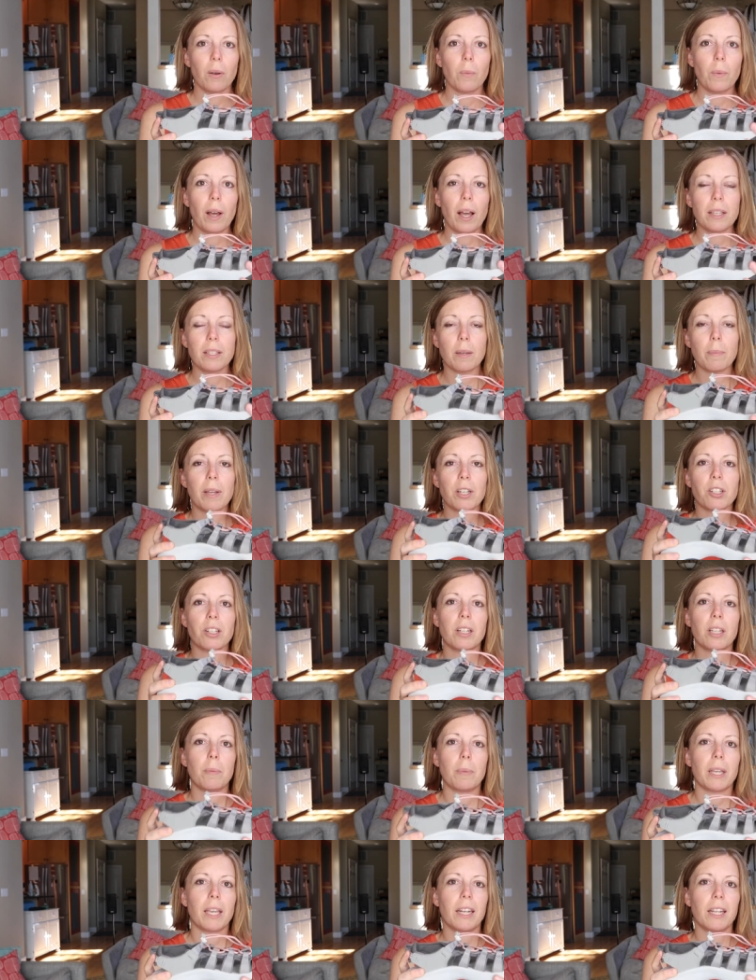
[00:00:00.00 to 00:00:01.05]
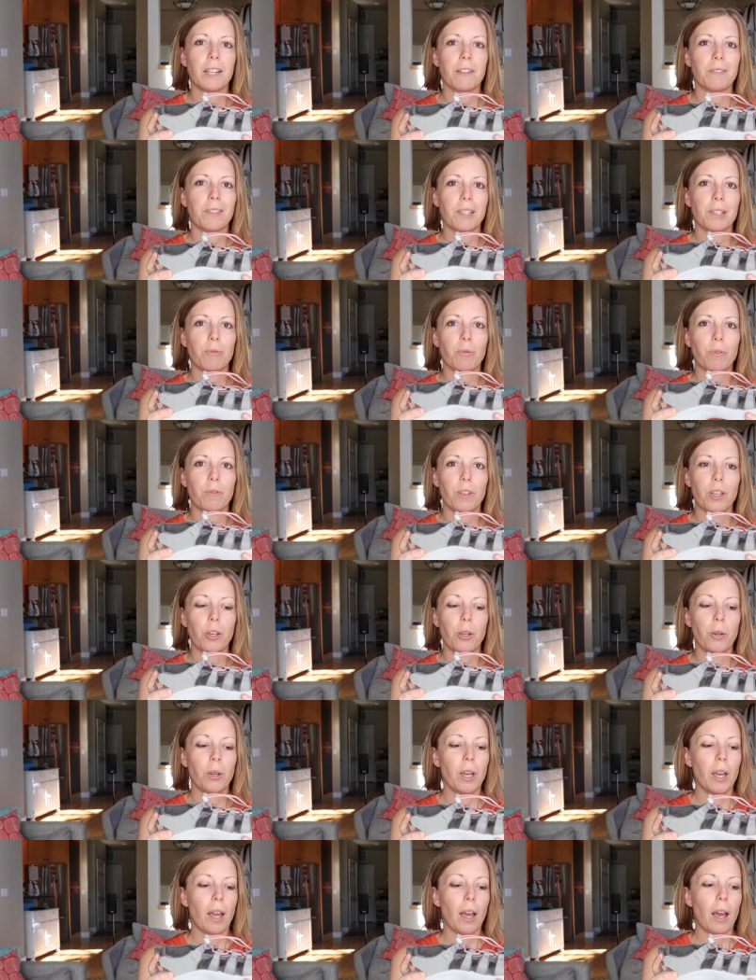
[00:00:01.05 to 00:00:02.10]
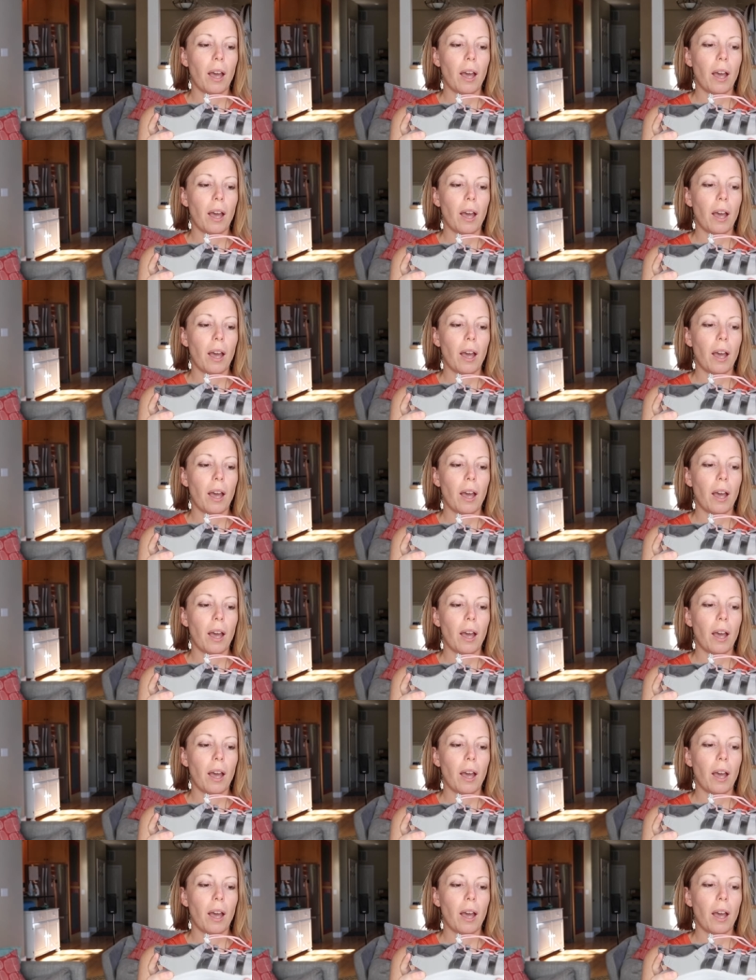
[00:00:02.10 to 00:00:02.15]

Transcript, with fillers: Well, as I mentioned at the beginning of this review,